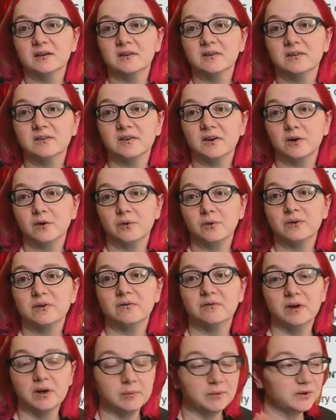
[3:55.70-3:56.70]
So it's
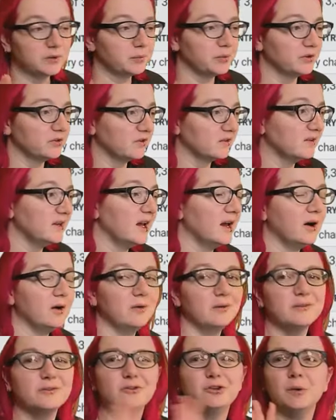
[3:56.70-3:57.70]
available to purchase
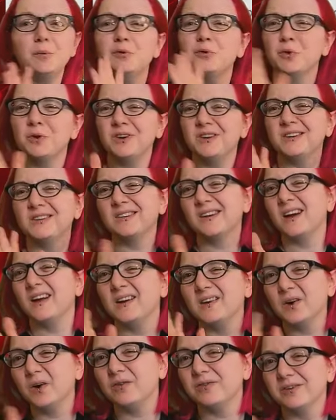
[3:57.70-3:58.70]
now. Chip shortage is
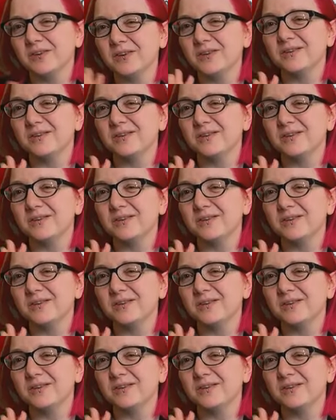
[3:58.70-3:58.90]
kind of over.